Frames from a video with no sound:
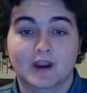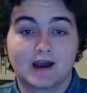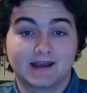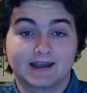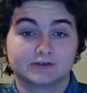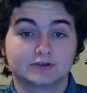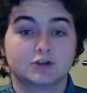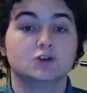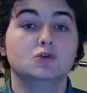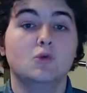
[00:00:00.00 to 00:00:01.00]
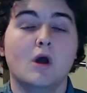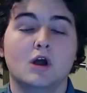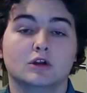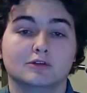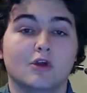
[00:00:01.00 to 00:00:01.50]
I had 2
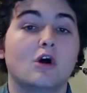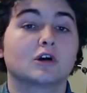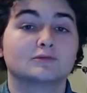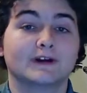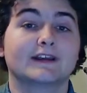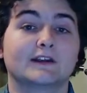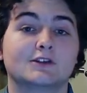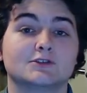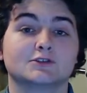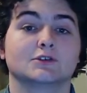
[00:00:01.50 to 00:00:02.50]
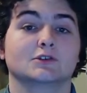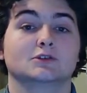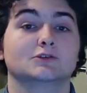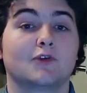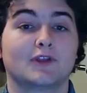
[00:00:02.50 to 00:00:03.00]
long-running
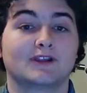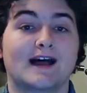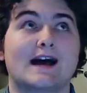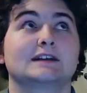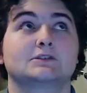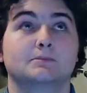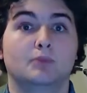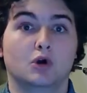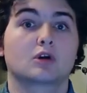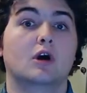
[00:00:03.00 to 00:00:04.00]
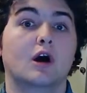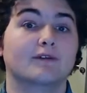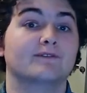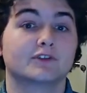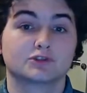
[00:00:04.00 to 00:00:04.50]
concerns for the last book
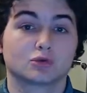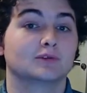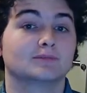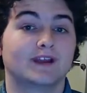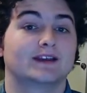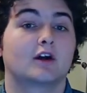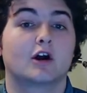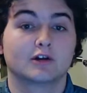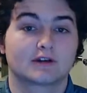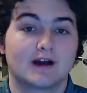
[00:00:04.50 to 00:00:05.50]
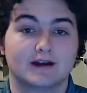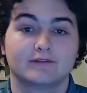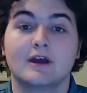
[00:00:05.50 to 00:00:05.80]
of the Stormlight Archive.